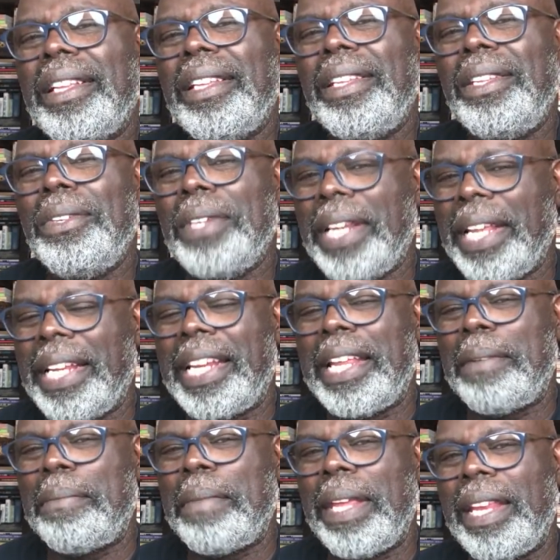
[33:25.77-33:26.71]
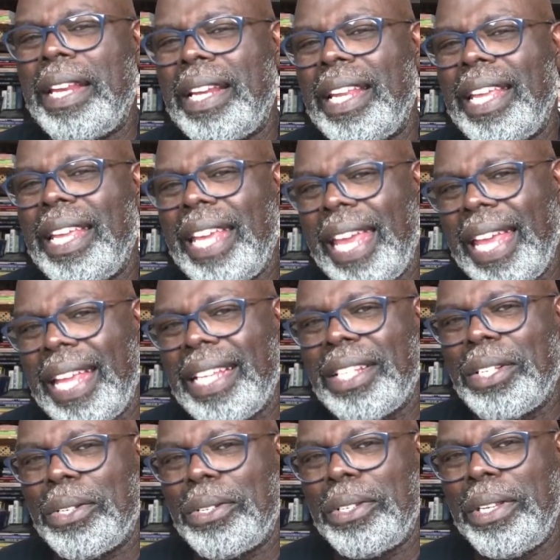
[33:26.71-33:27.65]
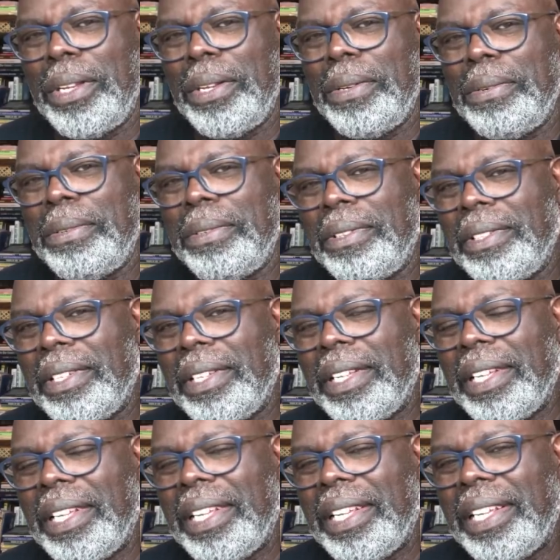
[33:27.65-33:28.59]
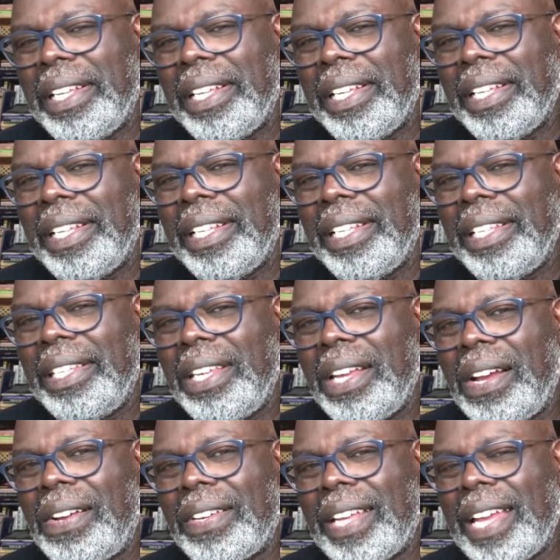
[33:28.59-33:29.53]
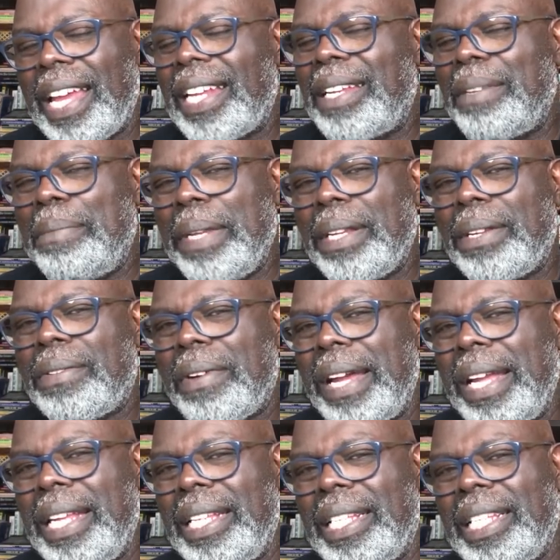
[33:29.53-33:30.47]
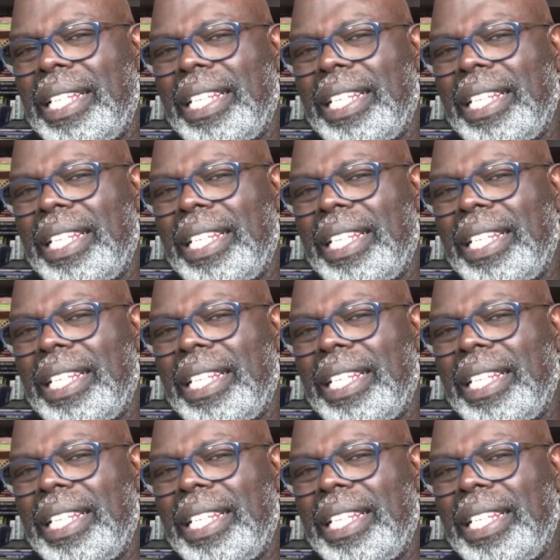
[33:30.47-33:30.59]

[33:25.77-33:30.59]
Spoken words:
You let that man lay hands on you, y'all got to be crazy.